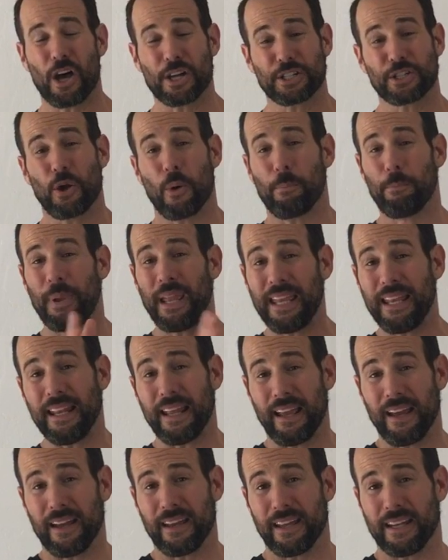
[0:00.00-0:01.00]

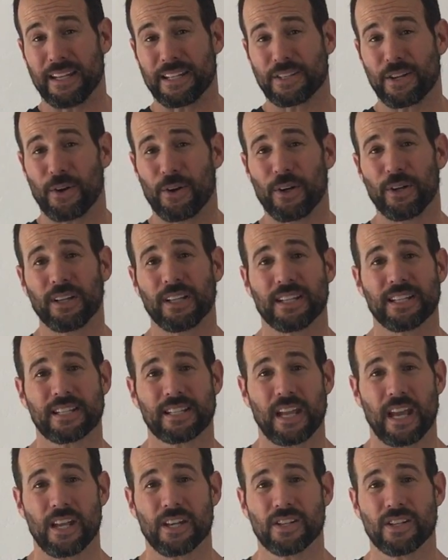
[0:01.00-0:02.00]
osteopenia in its early
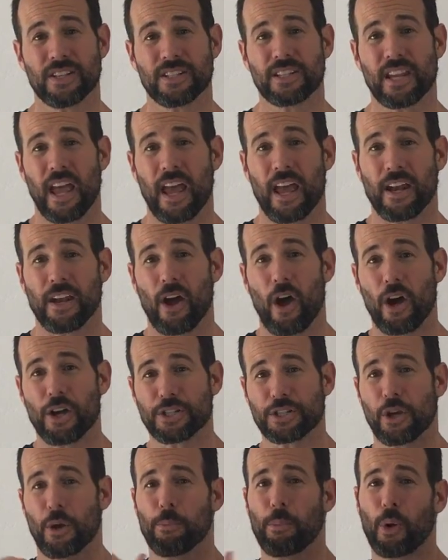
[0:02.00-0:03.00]
stages and
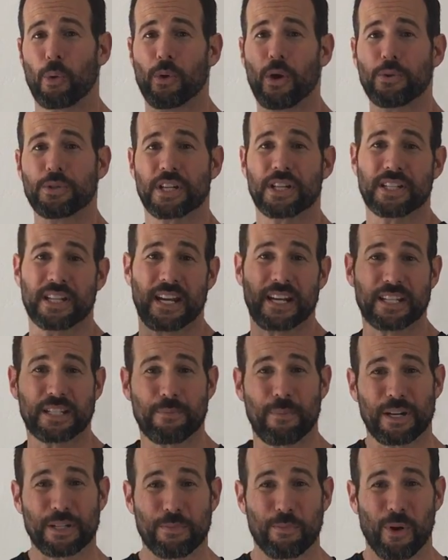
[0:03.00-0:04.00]
osteoporosis in its
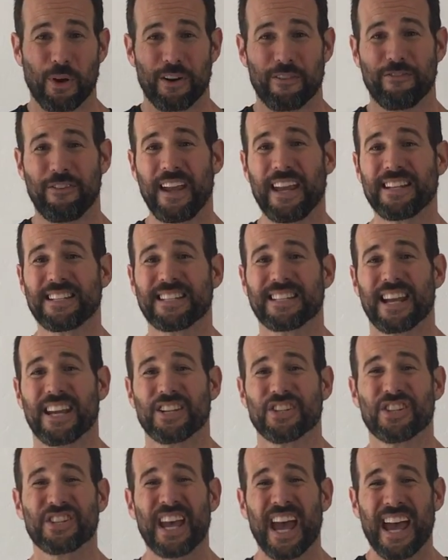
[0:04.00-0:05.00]
much more advanced
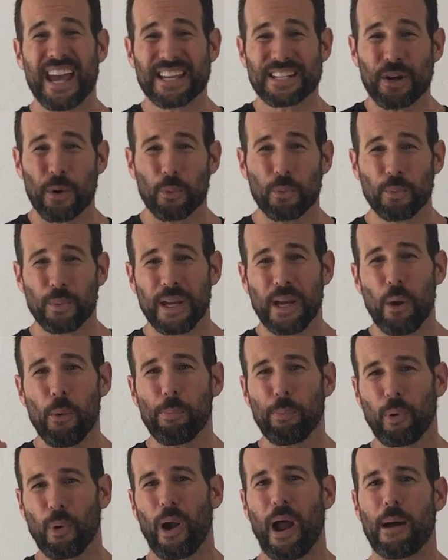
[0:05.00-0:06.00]
stages, is a real
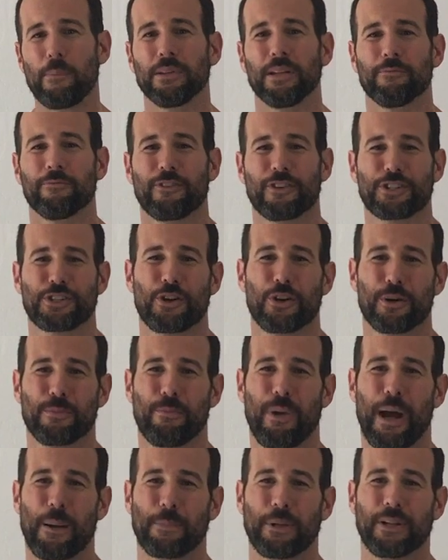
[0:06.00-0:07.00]
problem for certain
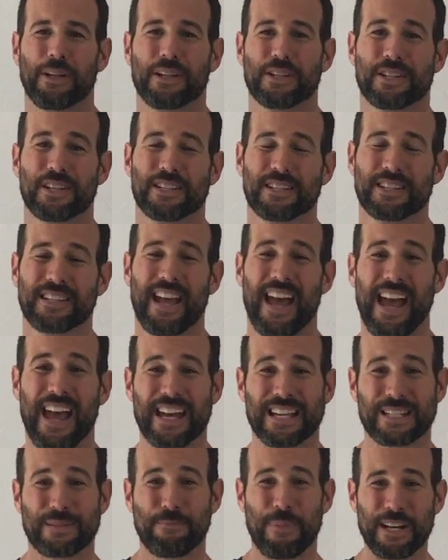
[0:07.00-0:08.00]
populations,
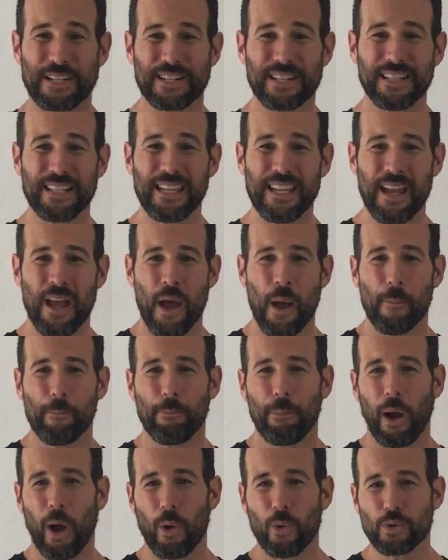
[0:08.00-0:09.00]
especially
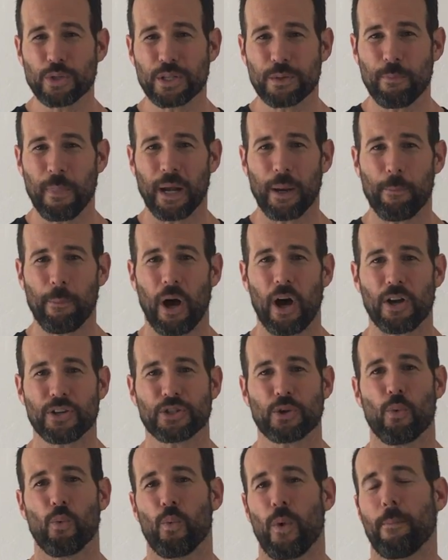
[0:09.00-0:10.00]

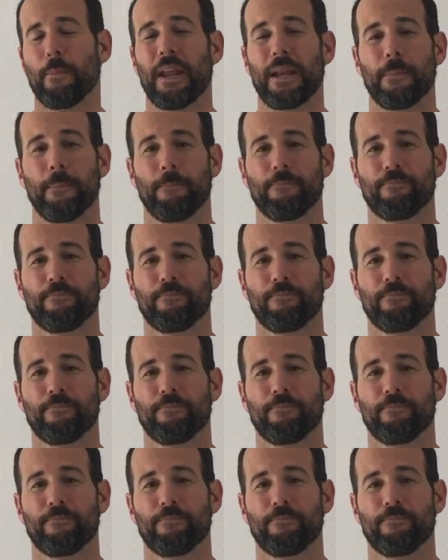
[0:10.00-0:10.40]
postmenopausal women.